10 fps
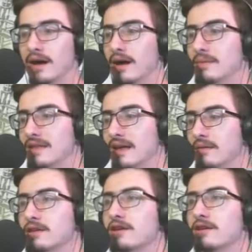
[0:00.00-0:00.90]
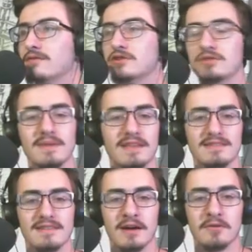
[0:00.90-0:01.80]
I mean, I've been talking for 2
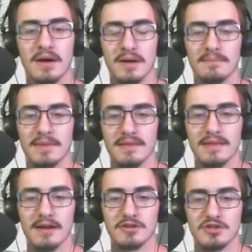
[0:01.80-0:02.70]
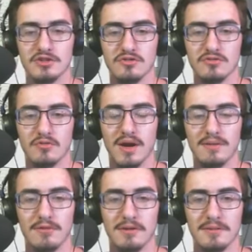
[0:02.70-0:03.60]
minutes now. I'm not sure why
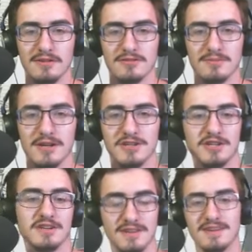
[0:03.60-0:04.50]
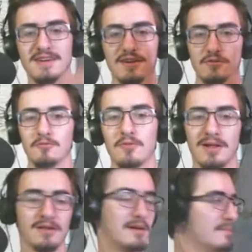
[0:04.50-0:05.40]
I'm rambling so much.
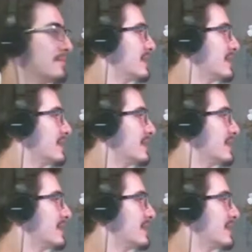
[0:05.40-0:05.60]
Welcome.